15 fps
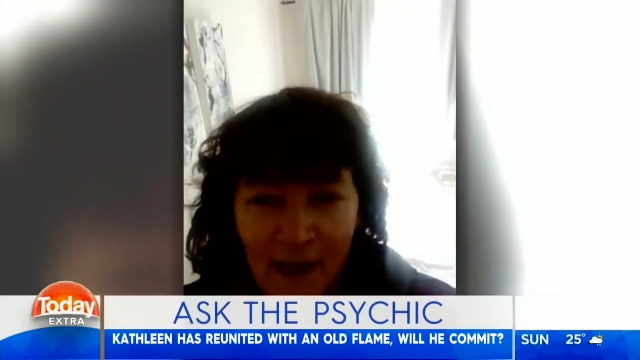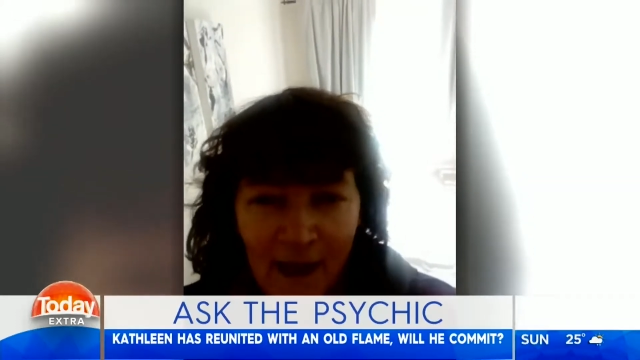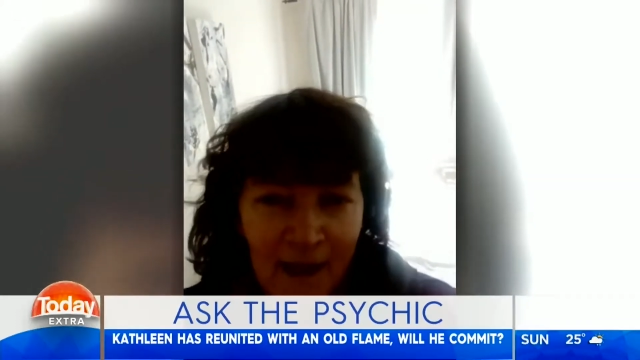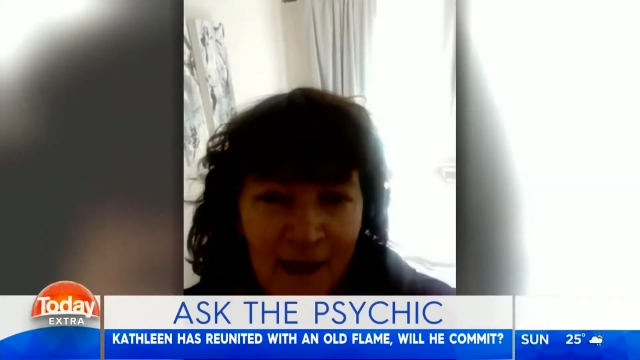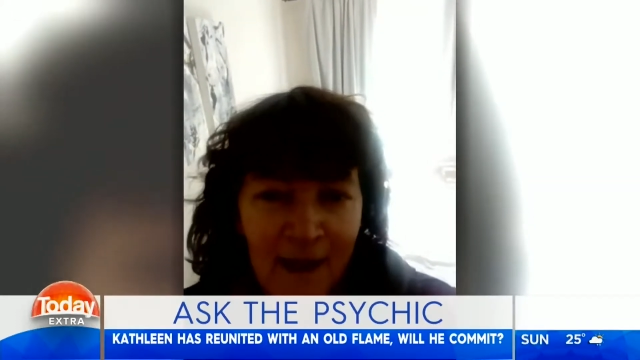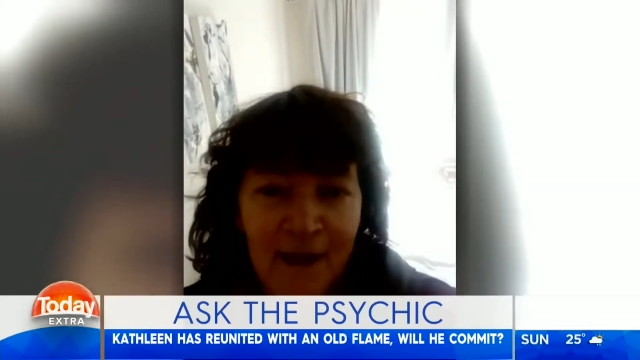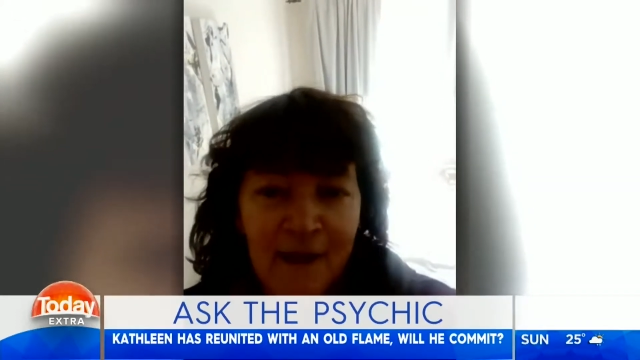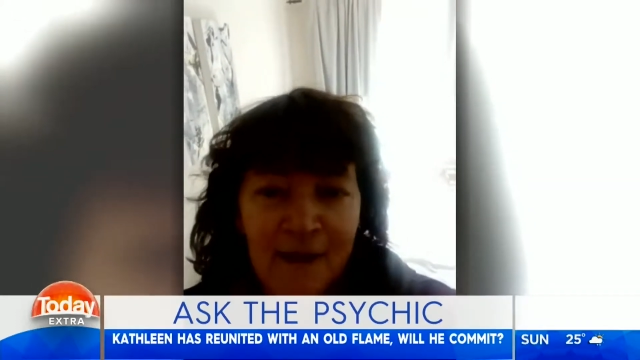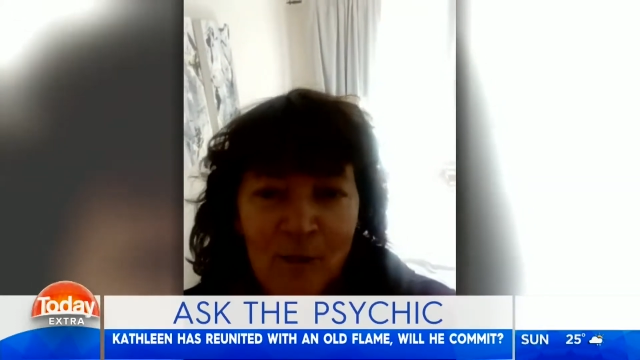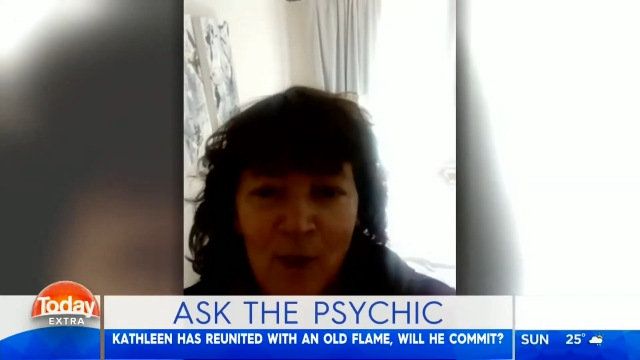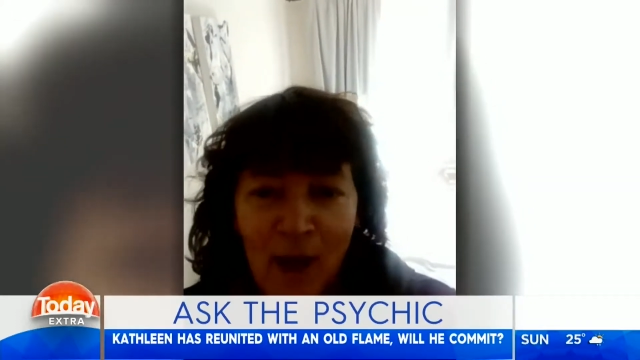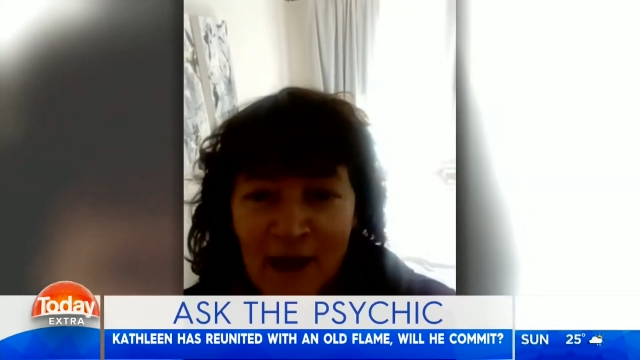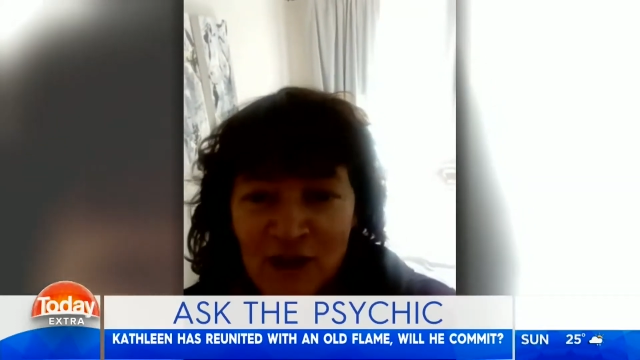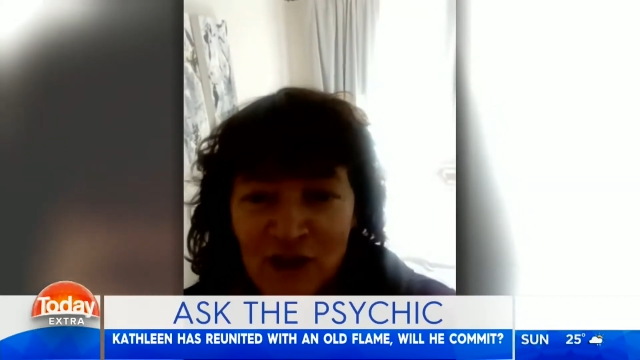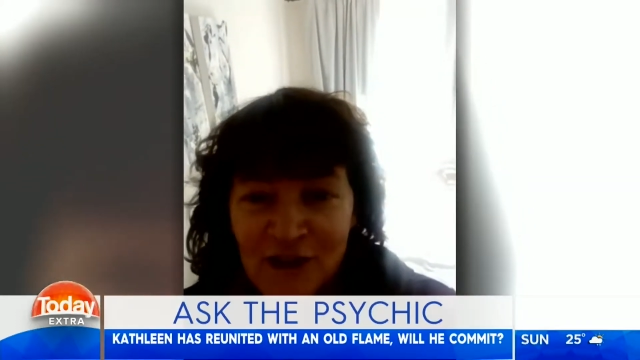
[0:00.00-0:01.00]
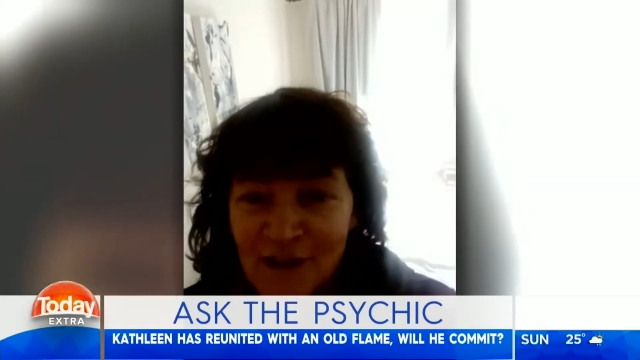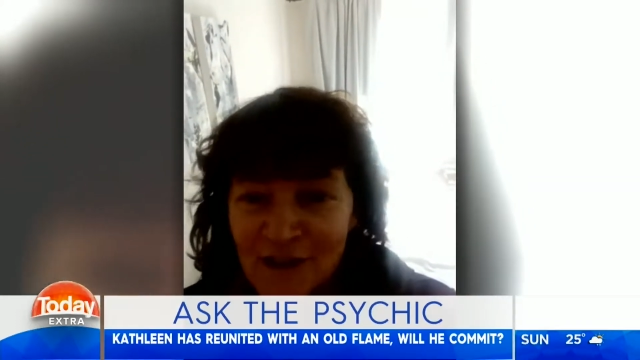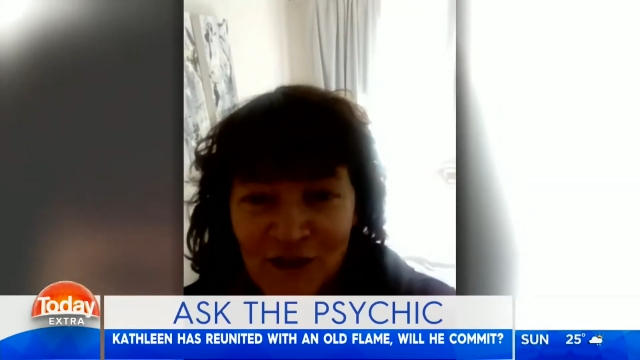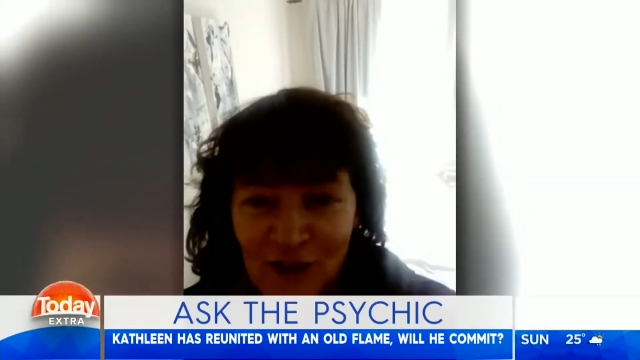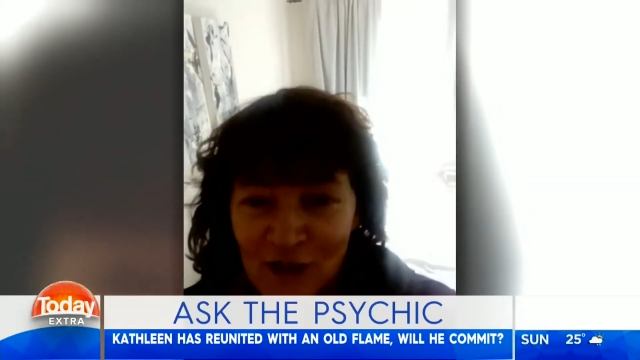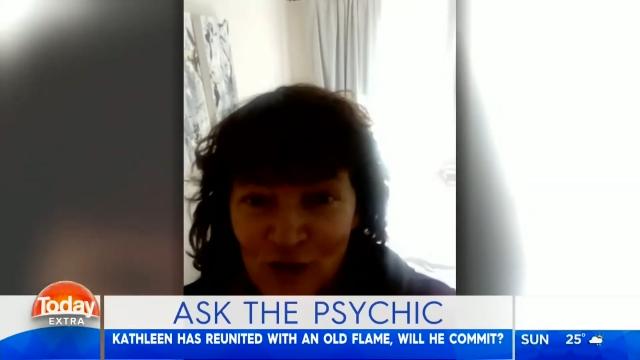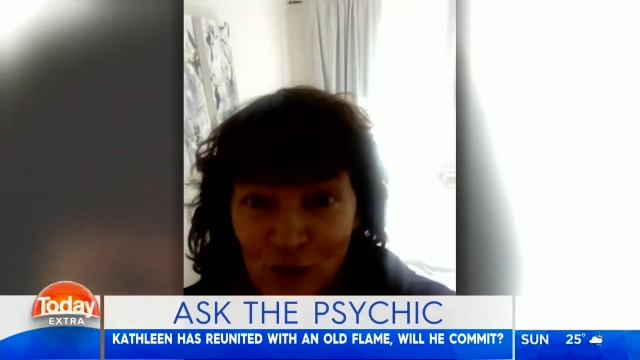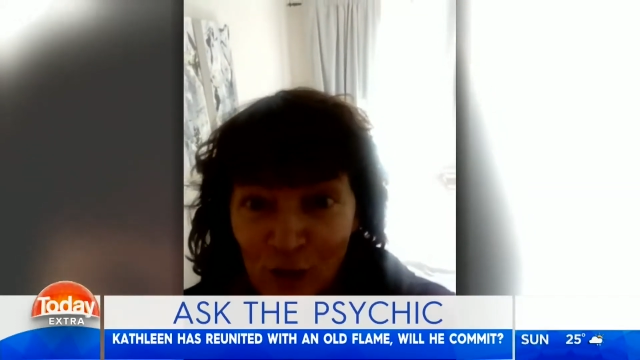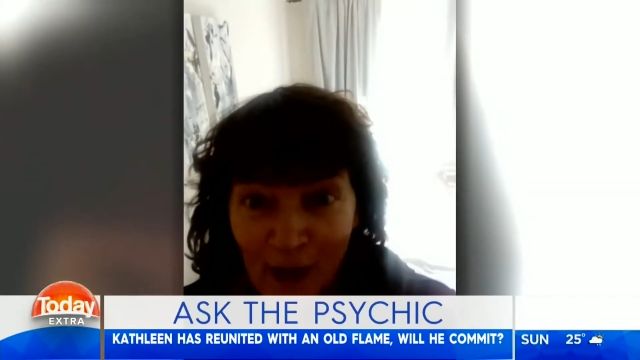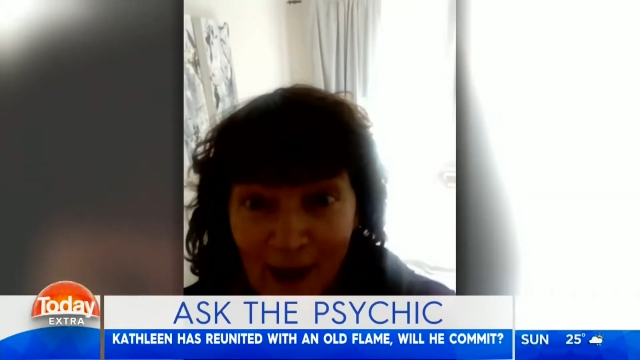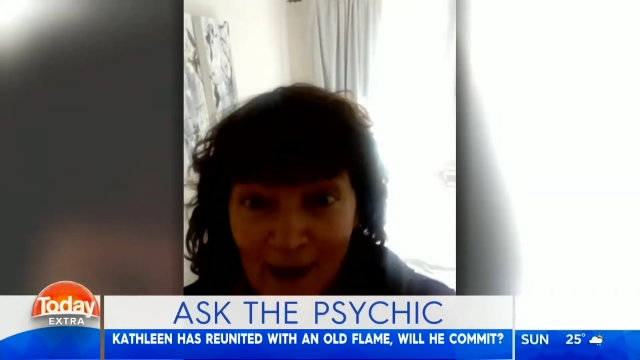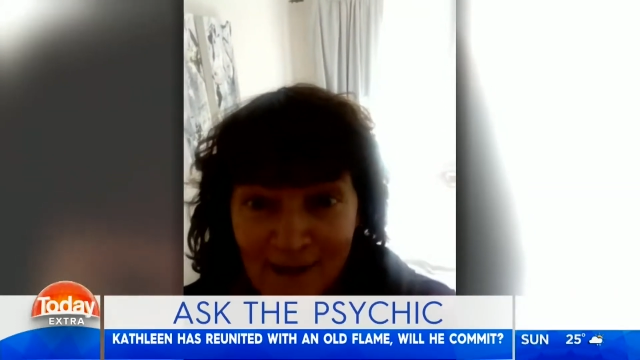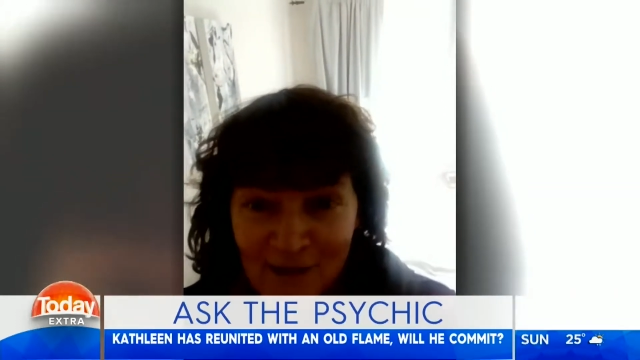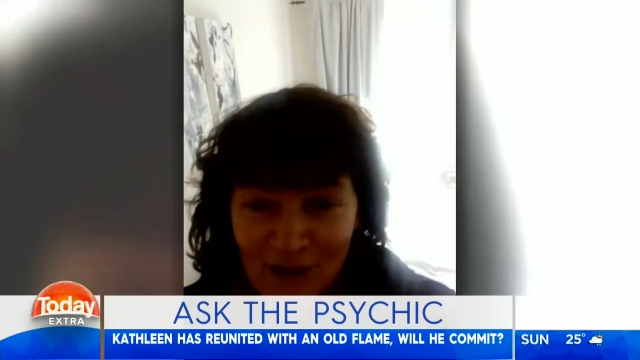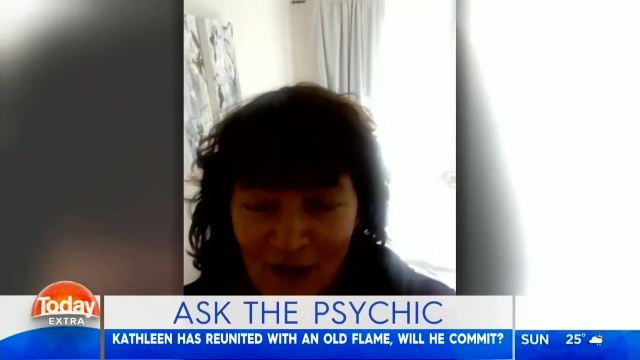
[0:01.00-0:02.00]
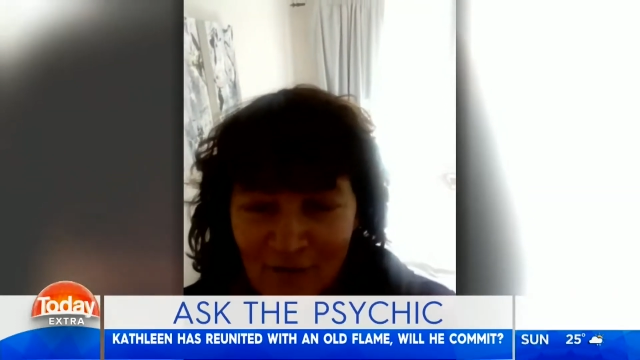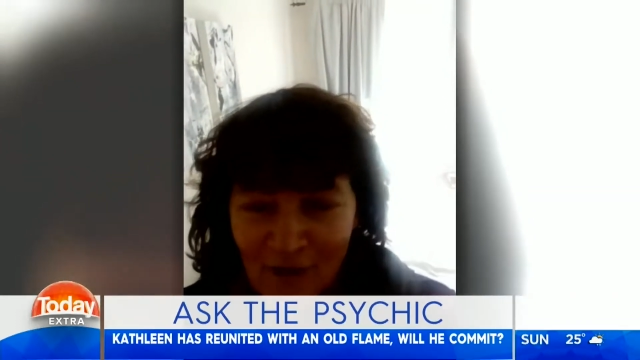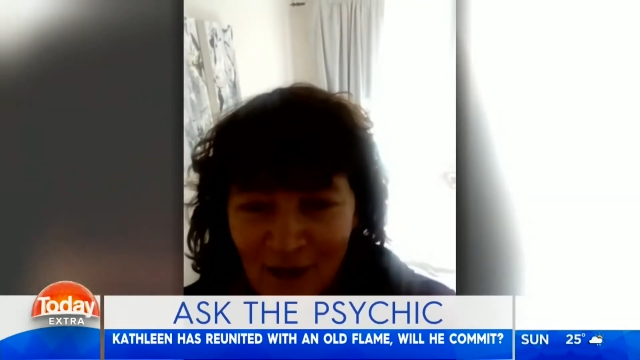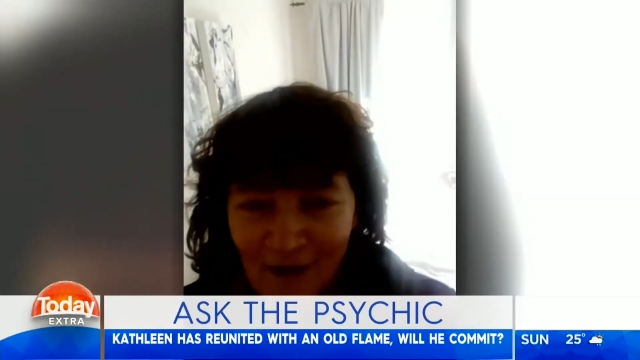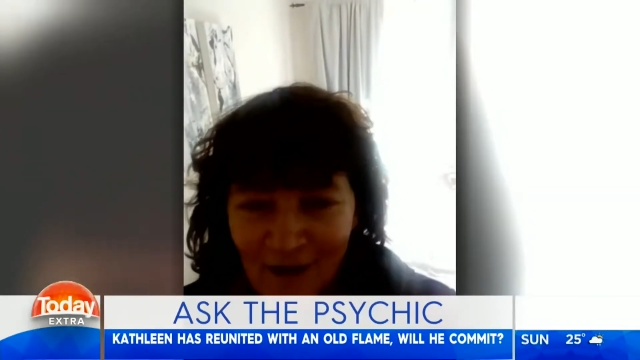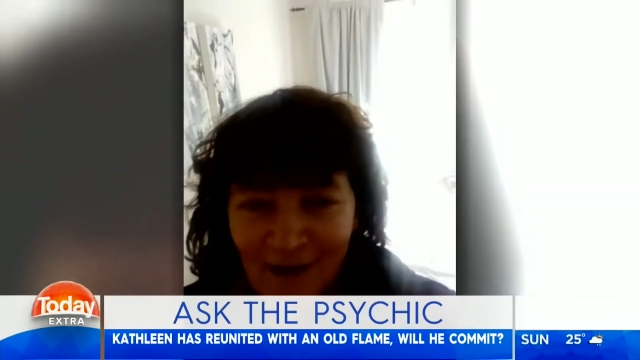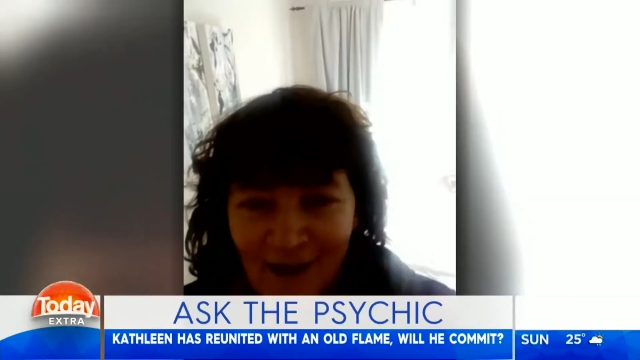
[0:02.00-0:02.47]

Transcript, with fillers: and the passion is as great as ever.